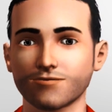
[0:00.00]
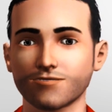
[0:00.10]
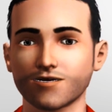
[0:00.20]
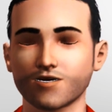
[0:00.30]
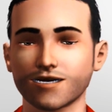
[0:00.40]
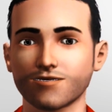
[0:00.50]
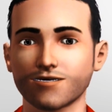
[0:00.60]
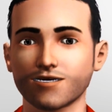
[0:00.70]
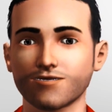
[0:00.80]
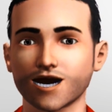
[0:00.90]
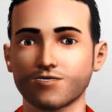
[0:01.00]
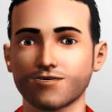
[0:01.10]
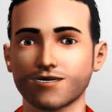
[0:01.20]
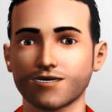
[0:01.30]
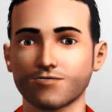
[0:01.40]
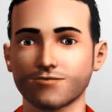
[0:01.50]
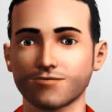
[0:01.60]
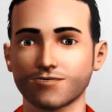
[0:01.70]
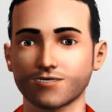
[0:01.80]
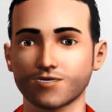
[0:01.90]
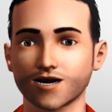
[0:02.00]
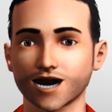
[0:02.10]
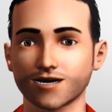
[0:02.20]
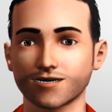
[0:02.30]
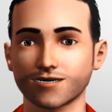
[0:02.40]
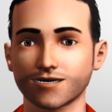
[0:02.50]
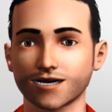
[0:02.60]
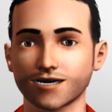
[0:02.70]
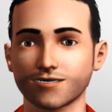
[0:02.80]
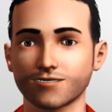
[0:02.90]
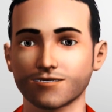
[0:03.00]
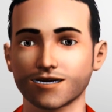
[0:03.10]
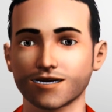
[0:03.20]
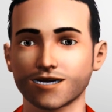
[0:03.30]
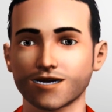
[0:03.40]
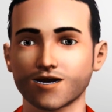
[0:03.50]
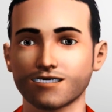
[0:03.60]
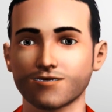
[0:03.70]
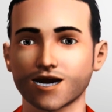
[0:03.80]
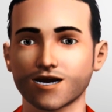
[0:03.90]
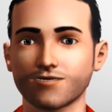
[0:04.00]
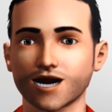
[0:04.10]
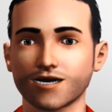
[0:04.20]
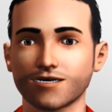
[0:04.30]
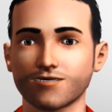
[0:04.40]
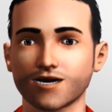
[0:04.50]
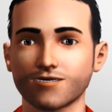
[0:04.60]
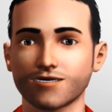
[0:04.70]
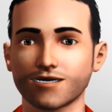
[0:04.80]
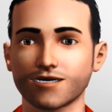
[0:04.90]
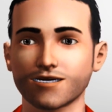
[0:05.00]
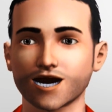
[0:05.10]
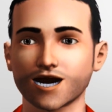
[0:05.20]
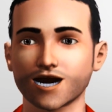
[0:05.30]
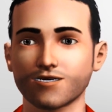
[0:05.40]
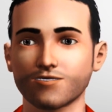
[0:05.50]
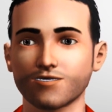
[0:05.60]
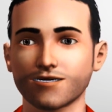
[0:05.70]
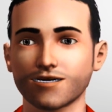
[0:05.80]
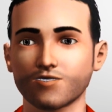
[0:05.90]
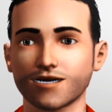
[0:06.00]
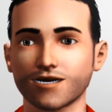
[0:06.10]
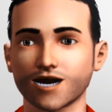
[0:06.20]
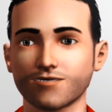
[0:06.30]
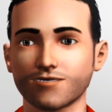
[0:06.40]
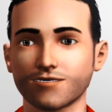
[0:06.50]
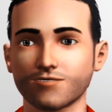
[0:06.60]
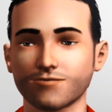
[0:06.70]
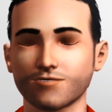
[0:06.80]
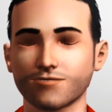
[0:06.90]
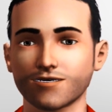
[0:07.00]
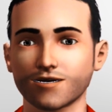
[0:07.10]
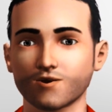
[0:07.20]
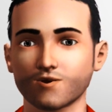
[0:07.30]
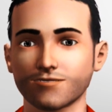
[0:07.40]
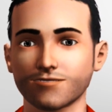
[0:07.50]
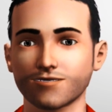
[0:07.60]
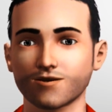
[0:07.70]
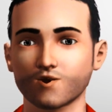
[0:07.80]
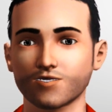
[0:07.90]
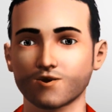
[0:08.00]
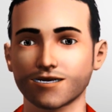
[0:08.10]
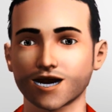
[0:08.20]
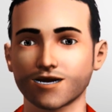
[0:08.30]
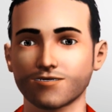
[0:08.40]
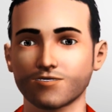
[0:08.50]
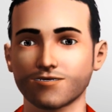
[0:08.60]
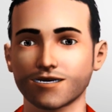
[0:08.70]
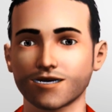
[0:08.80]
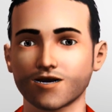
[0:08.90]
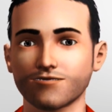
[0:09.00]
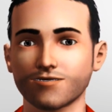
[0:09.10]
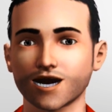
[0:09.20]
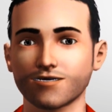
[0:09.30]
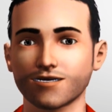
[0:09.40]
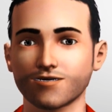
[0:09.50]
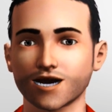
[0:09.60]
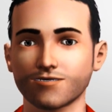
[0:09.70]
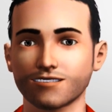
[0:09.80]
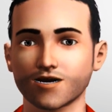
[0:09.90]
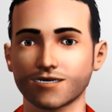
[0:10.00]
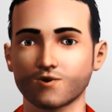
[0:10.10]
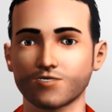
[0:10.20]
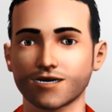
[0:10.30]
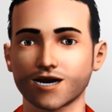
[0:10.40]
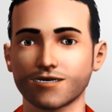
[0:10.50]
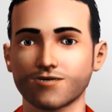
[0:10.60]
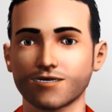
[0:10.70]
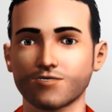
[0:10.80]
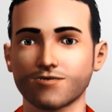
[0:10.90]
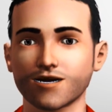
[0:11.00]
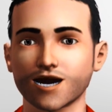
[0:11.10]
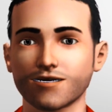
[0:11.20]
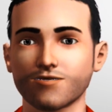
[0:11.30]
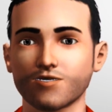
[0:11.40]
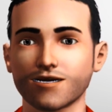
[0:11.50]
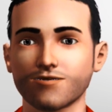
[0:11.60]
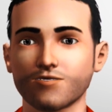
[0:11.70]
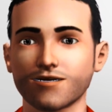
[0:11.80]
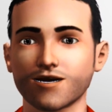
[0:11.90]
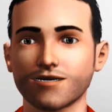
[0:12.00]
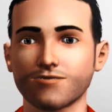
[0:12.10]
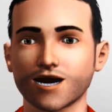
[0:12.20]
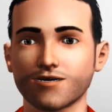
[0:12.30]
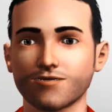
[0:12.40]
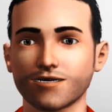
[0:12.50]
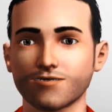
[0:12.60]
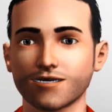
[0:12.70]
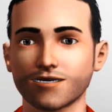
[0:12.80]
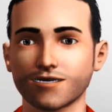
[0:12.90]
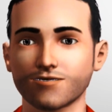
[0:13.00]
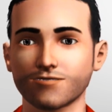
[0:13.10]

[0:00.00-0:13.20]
was her present, I believe, for her birthday or something like that. I don't know. I can't remember. I was too young. But she got it. And basically, our whole family started playing it. So I have 3 sisters, obviously. And we all started playing it. We all loved it. And